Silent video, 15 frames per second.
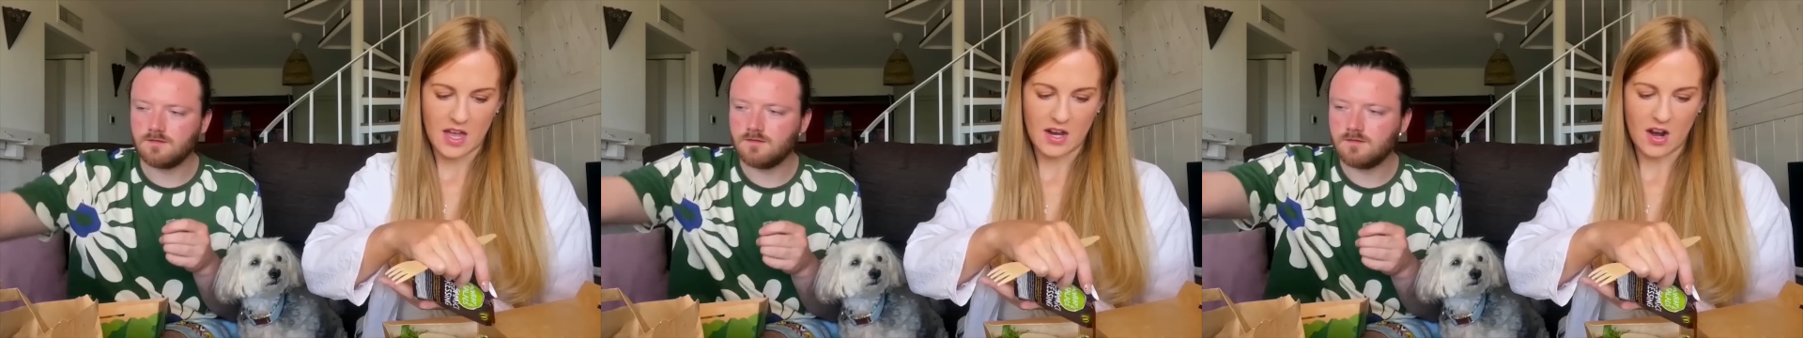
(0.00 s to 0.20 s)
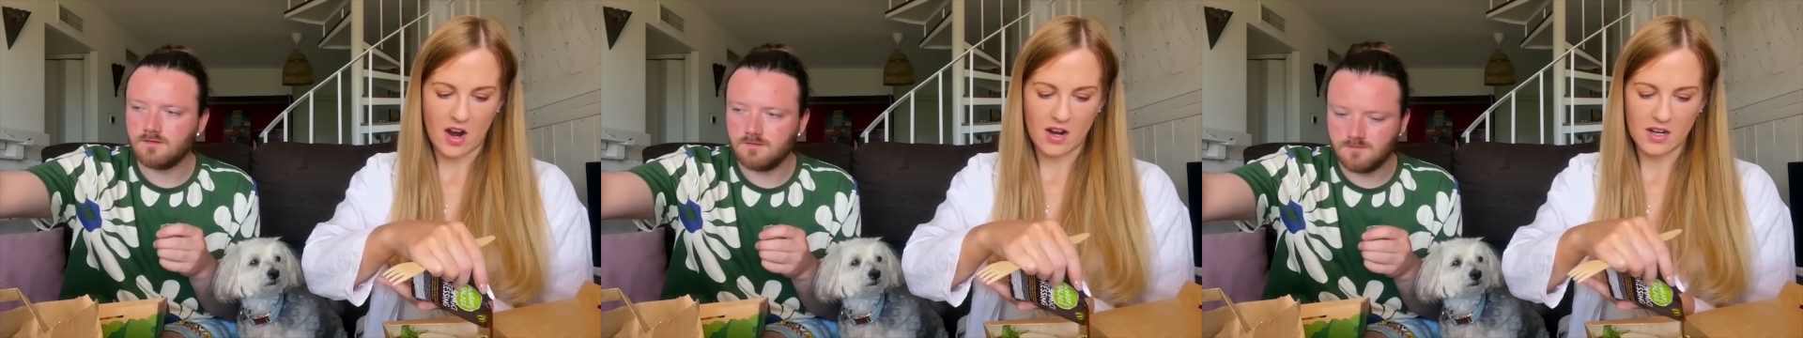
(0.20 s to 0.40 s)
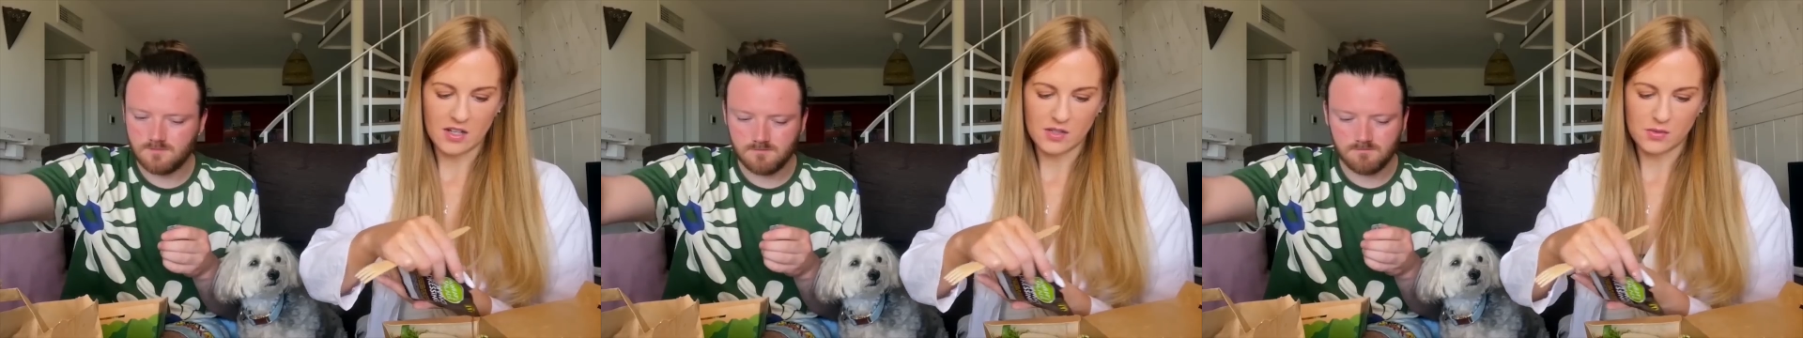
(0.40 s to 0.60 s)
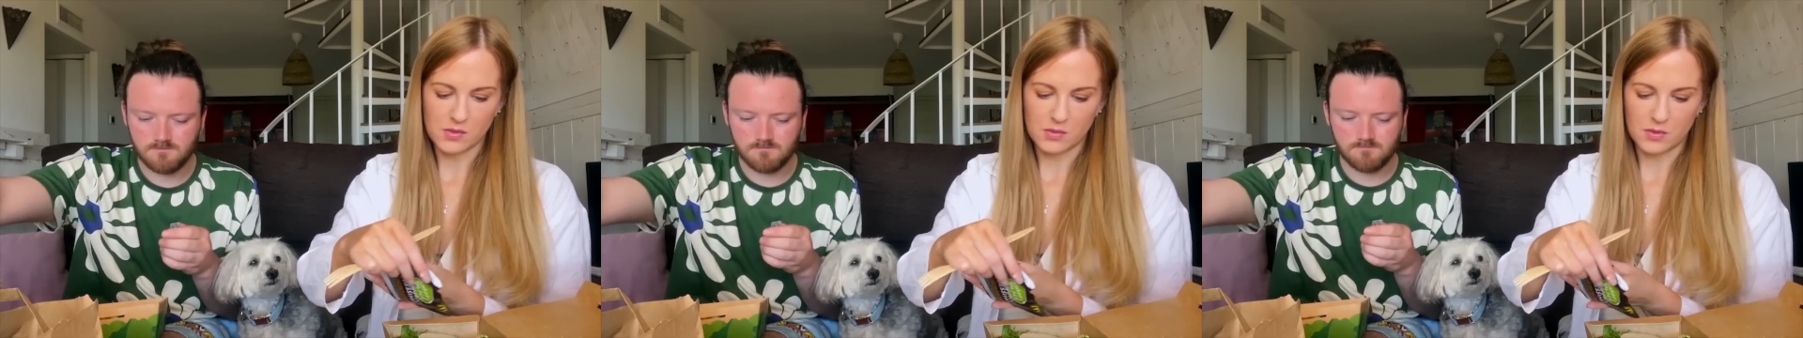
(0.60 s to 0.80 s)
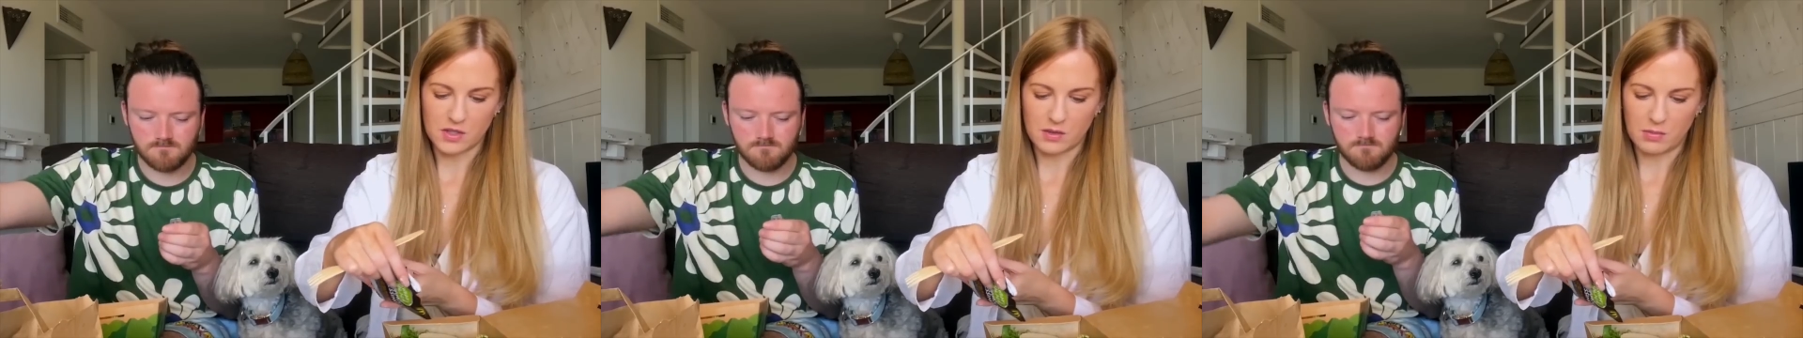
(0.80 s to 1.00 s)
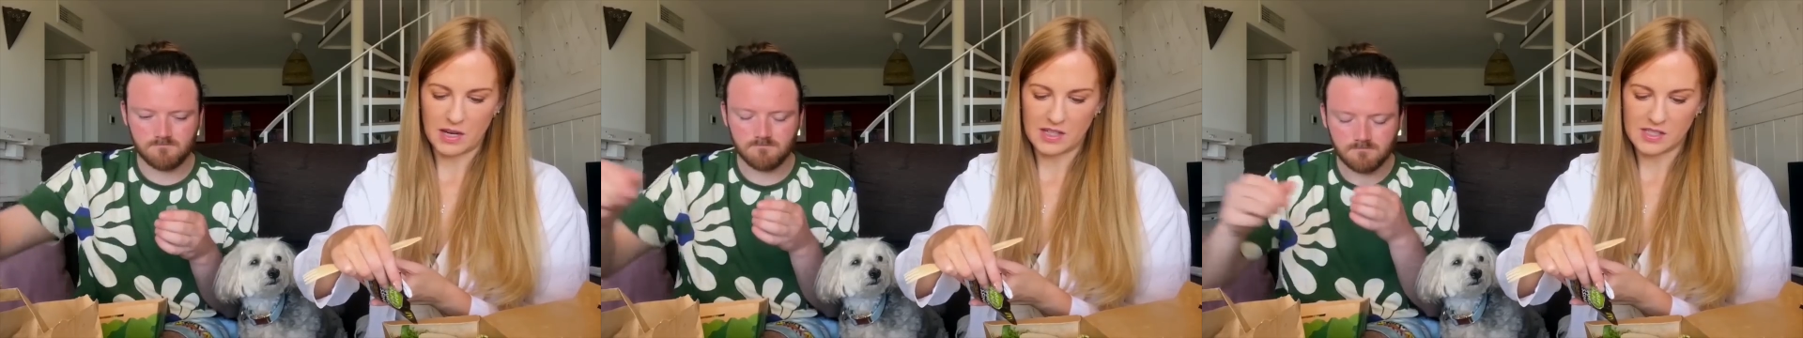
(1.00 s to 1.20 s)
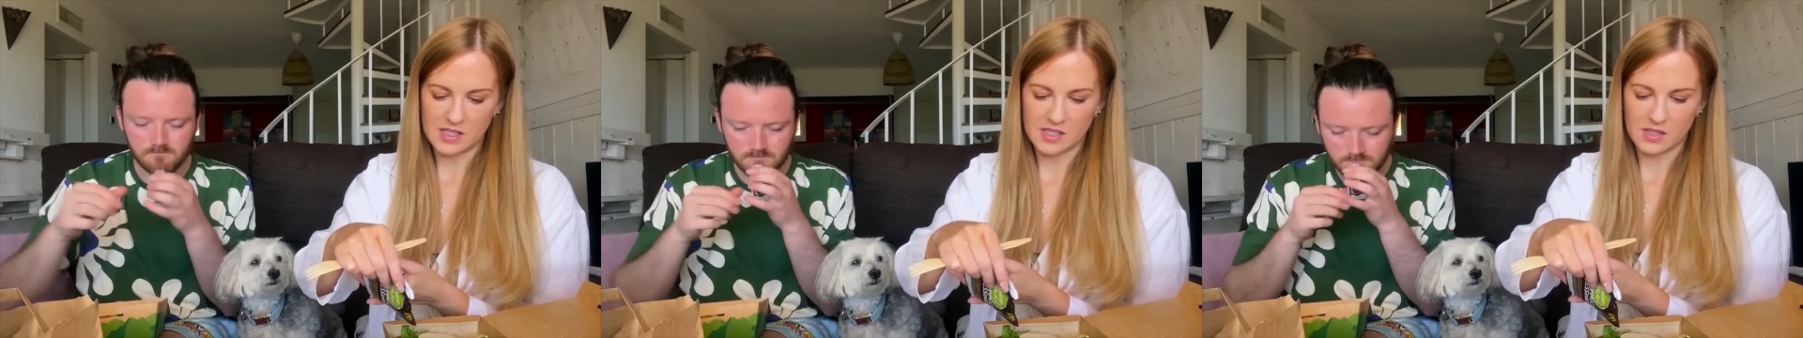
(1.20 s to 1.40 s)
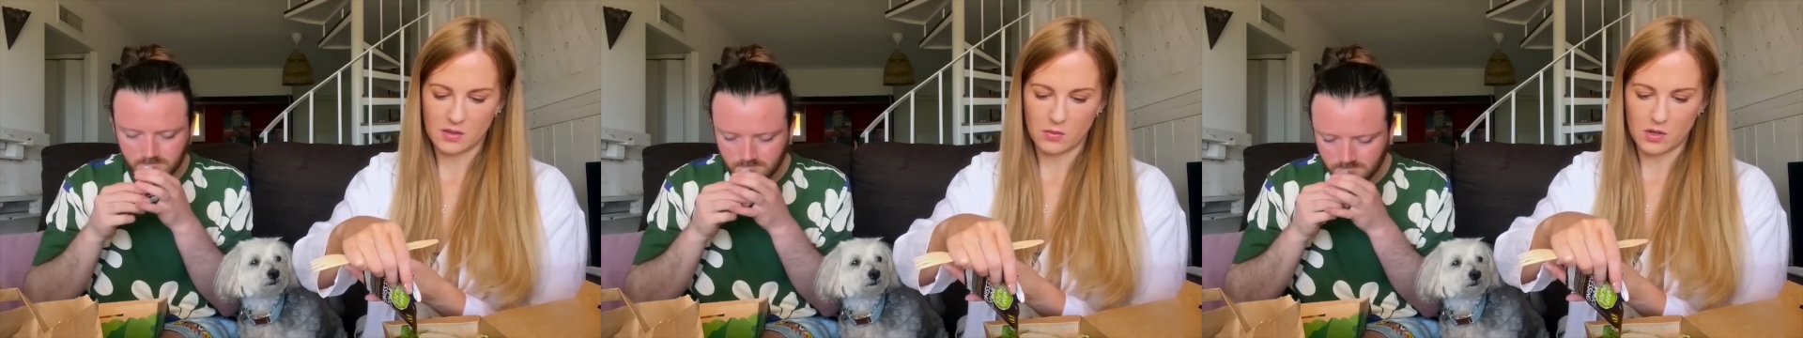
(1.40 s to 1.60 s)
Speaker 1: In Ireland was one of the
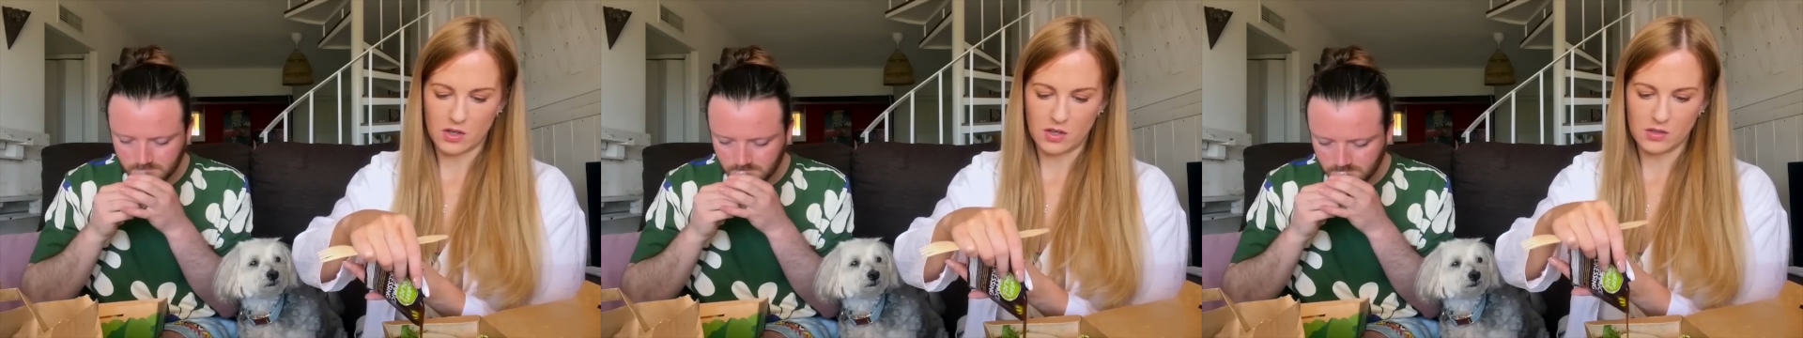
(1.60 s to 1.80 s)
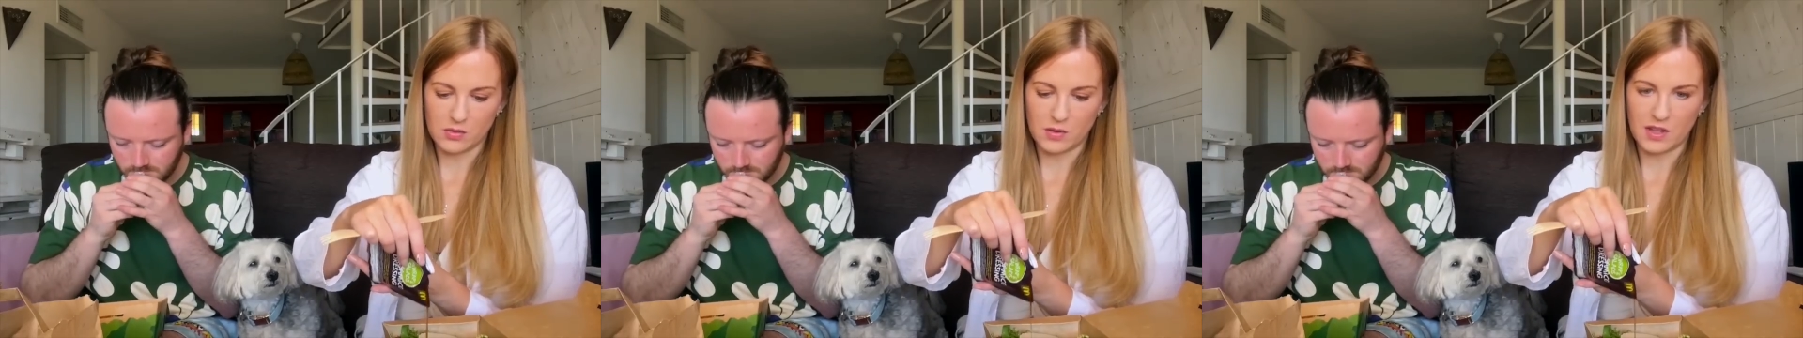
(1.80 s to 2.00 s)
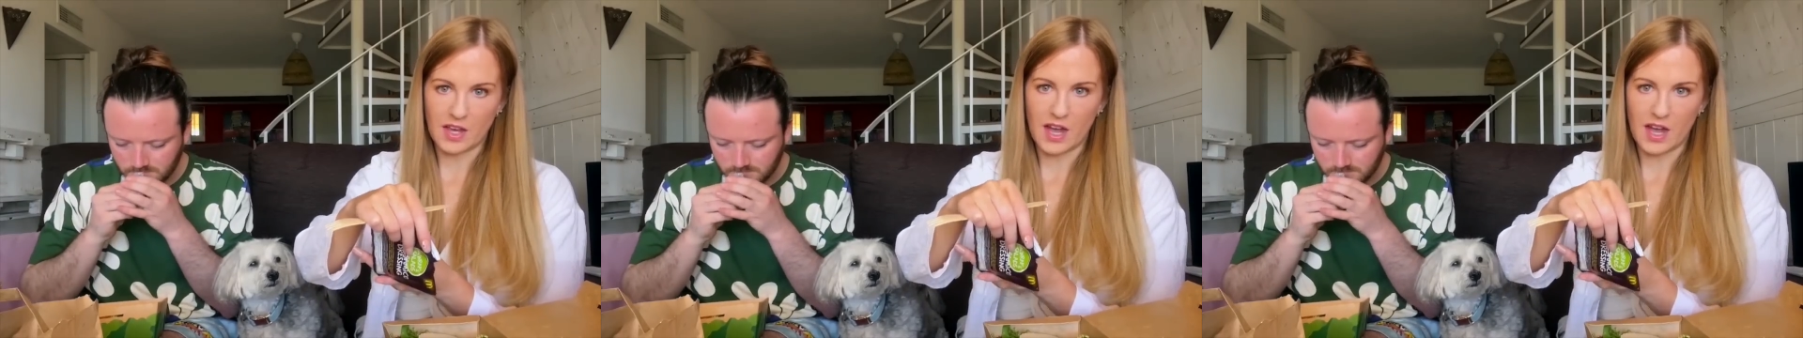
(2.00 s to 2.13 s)
places in the world where they